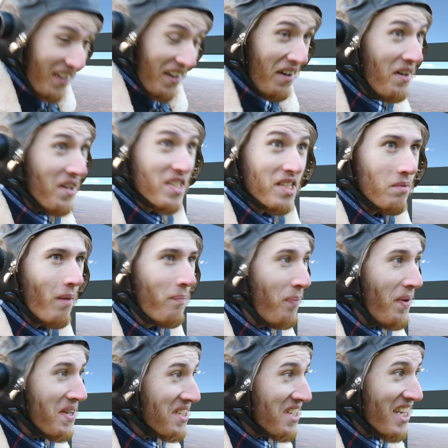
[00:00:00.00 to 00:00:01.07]
Oh, so we're
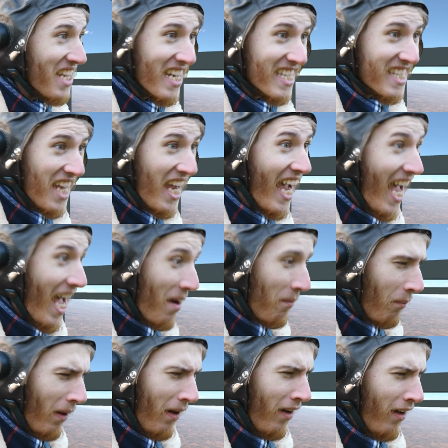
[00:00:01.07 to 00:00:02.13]
busting a
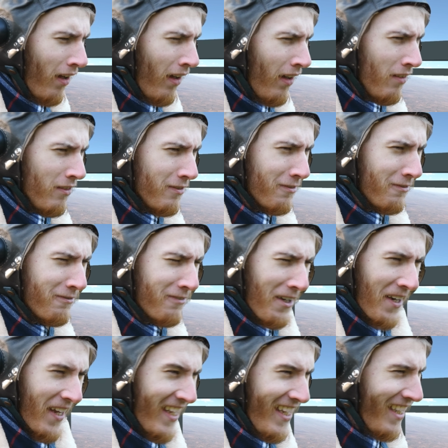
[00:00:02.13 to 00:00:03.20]
dam.
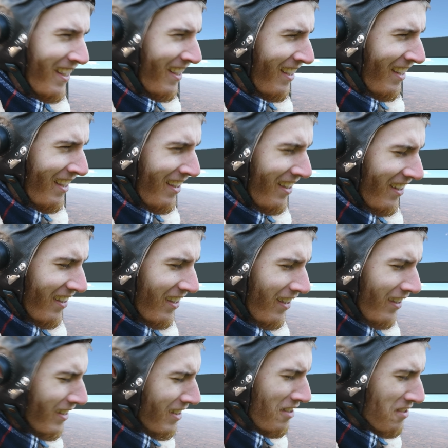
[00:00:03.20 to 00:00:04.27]
Funny.
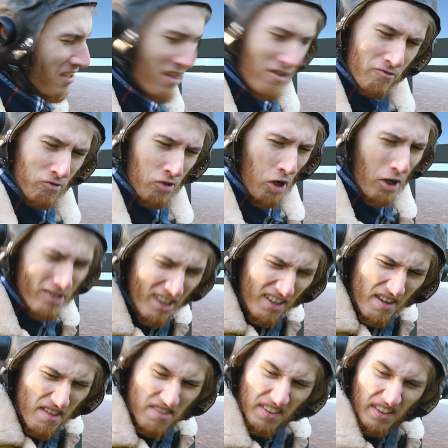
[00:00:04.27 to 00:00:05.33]
I can't see the
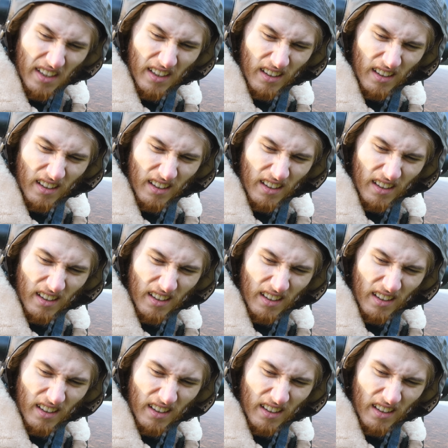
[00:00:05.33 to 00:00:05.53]
Ruhr either.